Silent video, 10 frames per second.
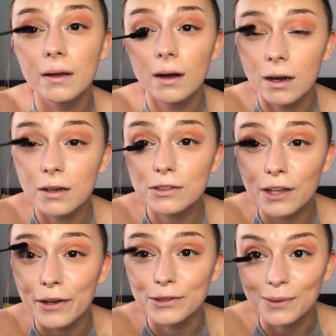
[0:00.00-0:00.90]
I look
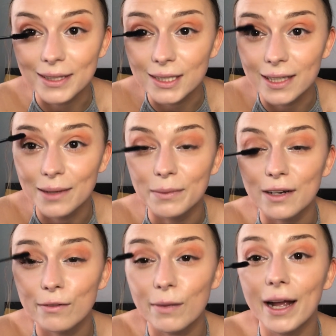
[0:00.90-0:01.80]
so sweaty in the
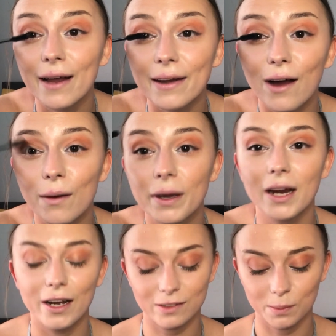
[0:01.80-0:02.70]
middle of my head now. I'm
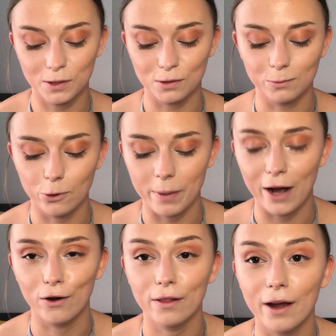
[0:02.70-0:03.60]
gonna have to put some more
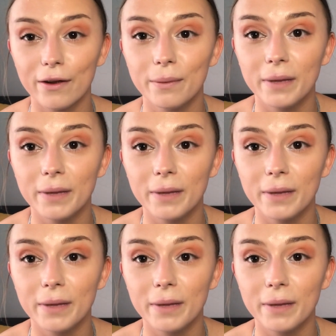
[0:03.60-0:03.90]
powder there in a